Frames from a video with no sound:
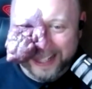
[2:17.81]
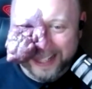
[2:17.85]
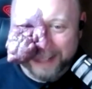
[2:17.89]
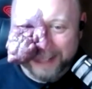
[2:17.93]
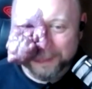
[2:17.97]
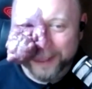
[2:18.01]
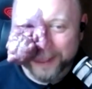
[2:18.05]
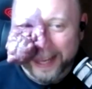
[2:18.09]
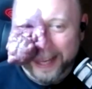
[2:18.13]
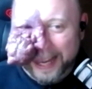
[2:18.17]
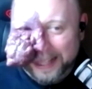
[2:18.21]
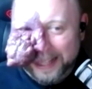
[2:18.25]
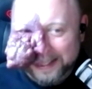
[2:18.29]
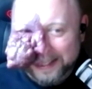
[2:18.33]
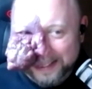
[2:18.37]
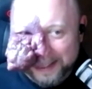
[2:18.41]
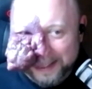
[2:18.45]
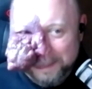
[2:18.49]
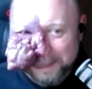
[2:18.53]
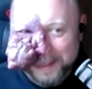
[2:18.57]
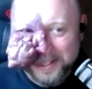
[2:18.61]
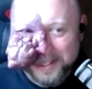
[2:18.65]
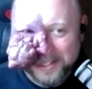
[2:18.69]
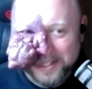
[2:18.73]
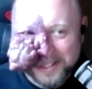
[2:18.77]
I'm the
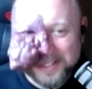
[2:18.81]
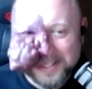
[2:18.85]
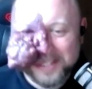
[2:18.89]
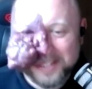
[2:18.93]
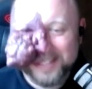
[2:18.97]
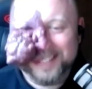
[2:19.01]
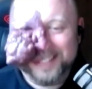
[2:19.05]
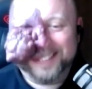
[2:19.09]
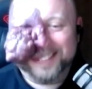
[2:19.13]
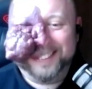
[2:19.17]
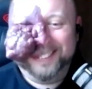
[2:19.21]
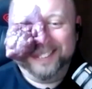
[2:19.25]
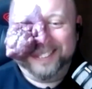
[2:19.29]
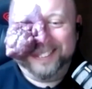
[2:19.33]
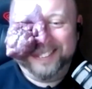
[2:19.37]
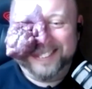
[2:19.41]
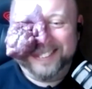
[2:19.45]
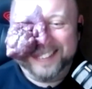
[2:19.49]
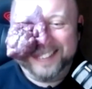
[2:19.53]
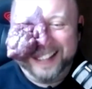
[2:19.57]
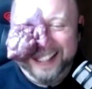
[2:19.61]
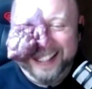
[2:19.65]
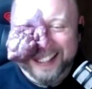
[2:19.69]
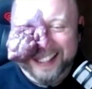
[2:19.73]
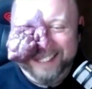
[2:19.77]
anti-magician, so to
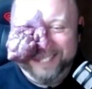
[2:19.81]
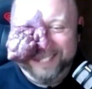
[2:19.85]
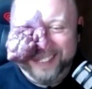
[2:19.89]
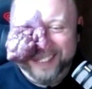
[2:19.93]
say,